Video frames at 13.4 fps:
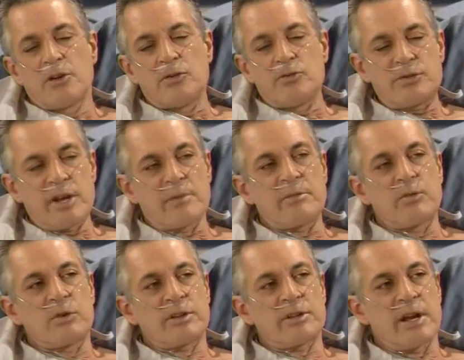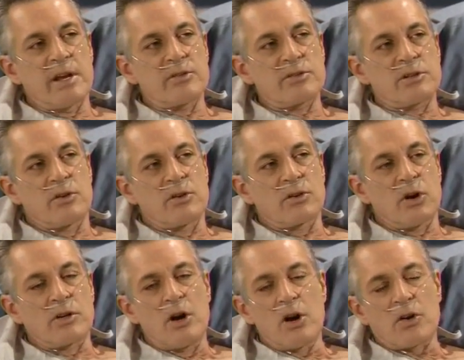You tell me what the hell's going
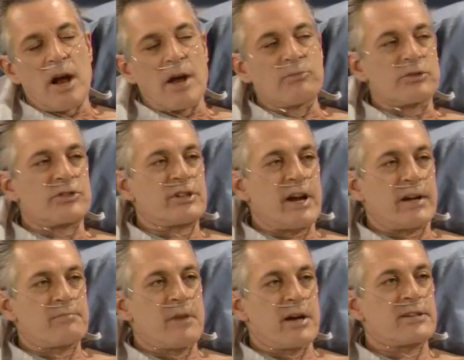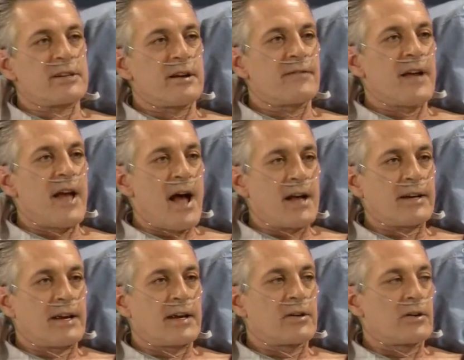on, or I will check myself out
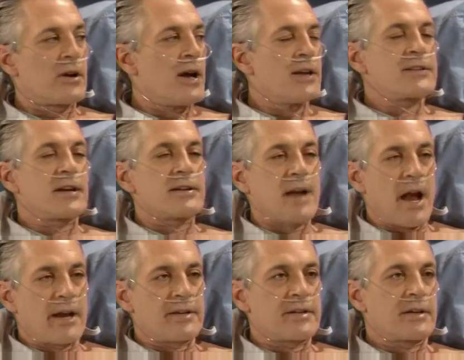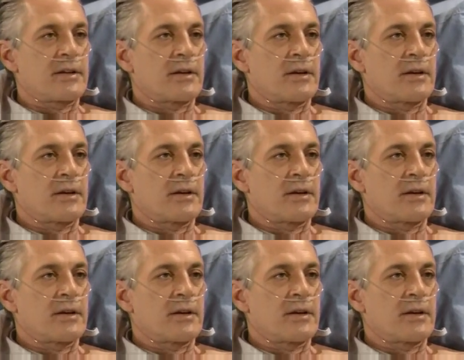of here tonight.